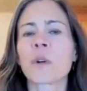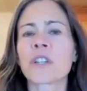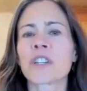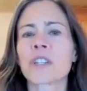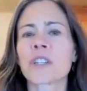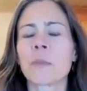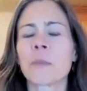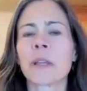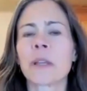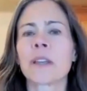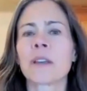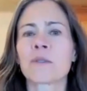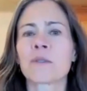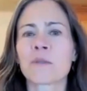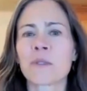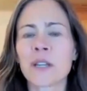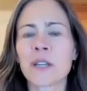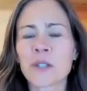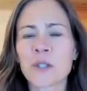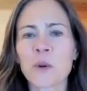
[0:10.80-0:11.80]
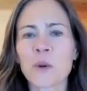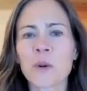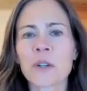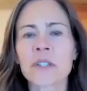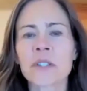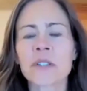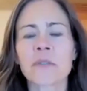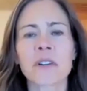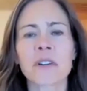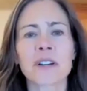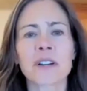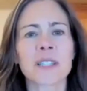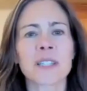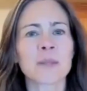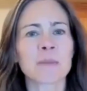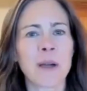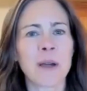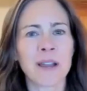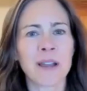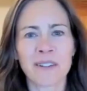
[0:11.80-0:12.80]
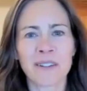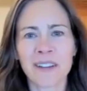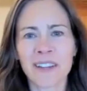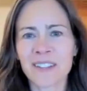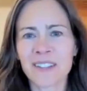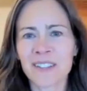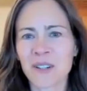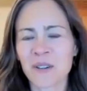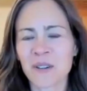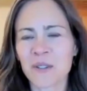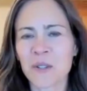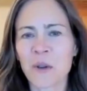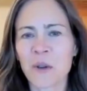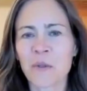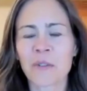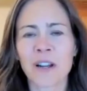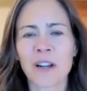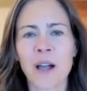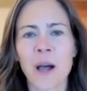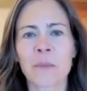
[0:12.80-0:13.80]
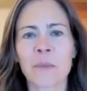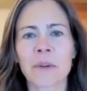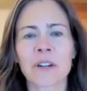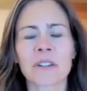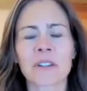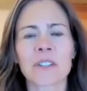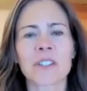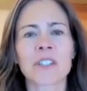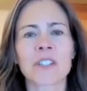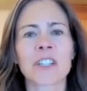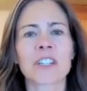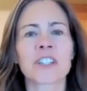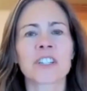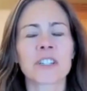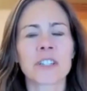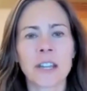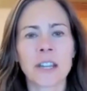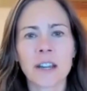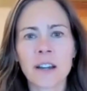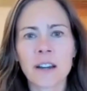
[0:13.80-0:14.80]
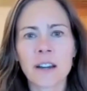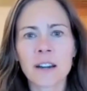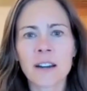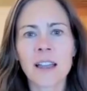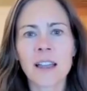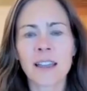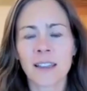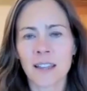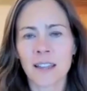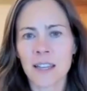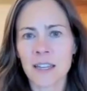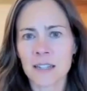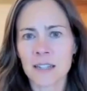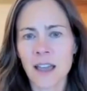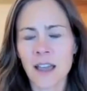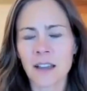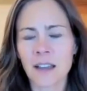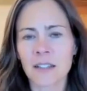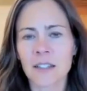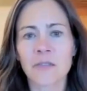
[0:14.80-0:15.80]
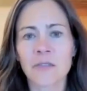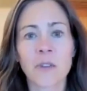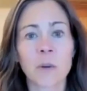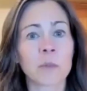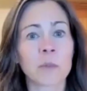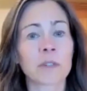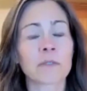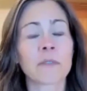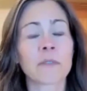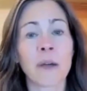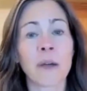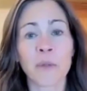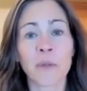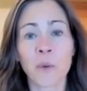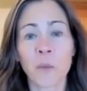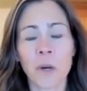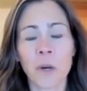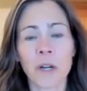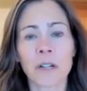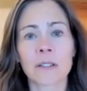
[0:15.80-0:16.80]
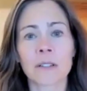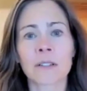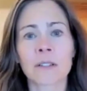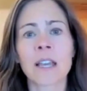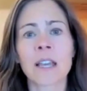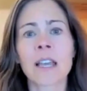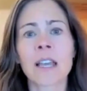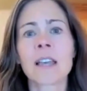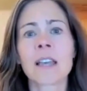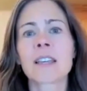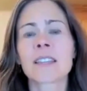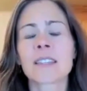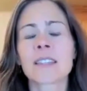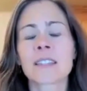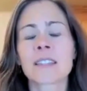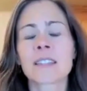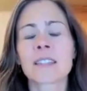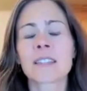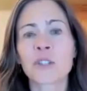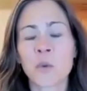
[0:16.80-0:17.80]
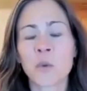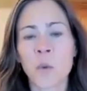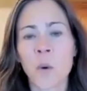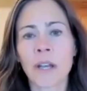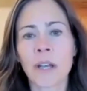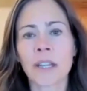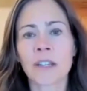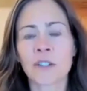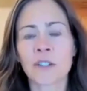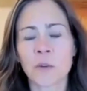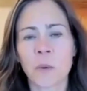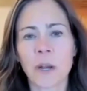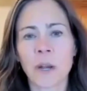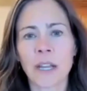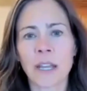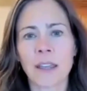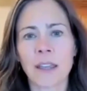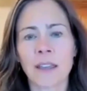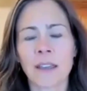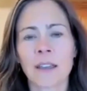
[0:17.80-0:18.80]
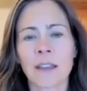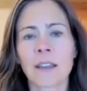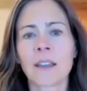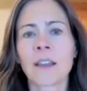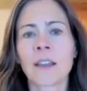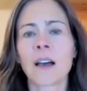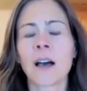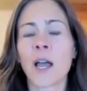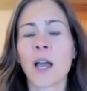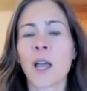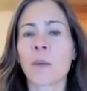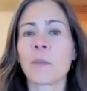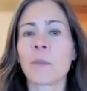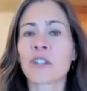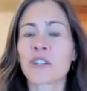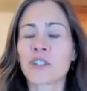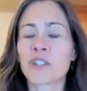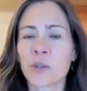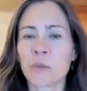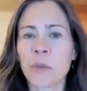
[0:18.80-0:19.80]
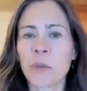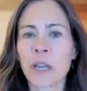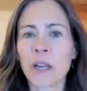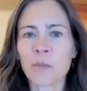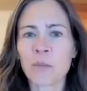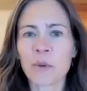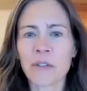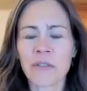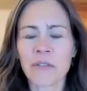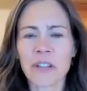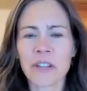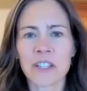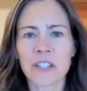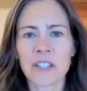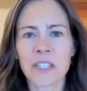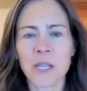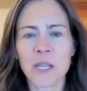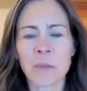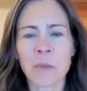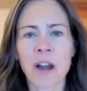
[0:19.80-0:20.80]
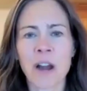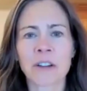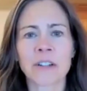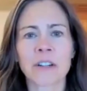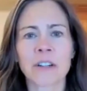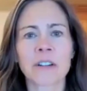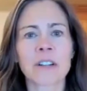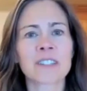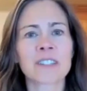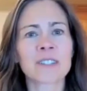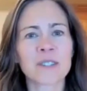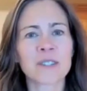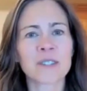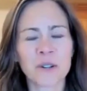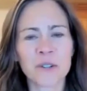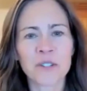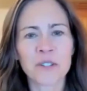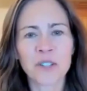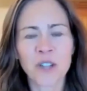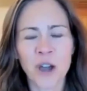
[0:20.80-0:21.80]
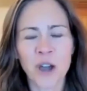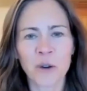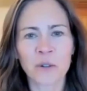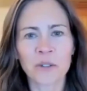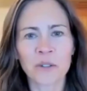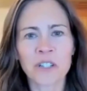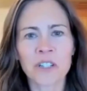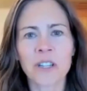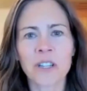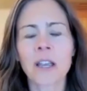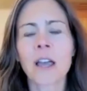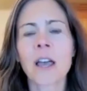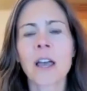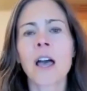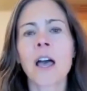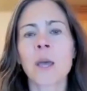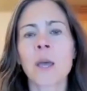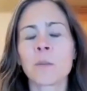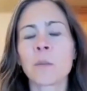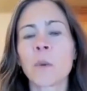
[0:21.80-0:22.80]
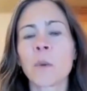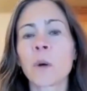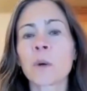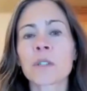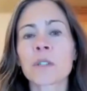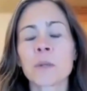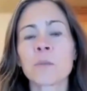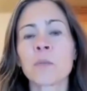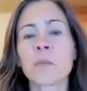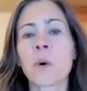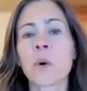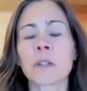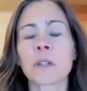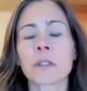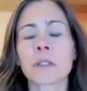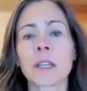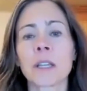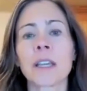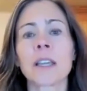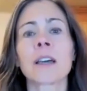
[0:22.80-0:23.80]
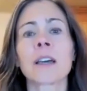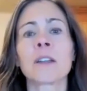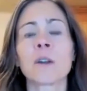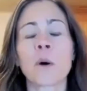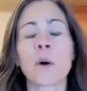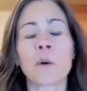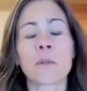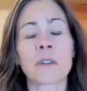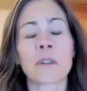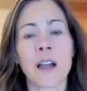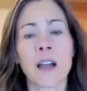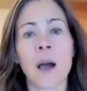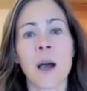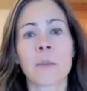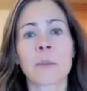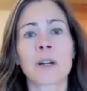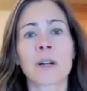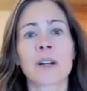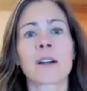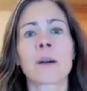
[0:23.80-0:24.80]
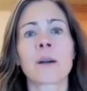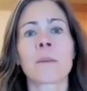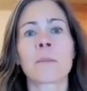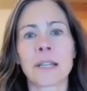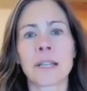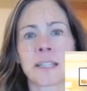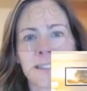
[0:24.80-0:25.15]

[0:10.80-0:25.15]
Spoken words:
which has been a resource for aspiring CIRS overcomers to share and connect from around the world since 2020. I'm a Shoemaker Proficiency partner and CIRS coach, and most importantly, an overcomer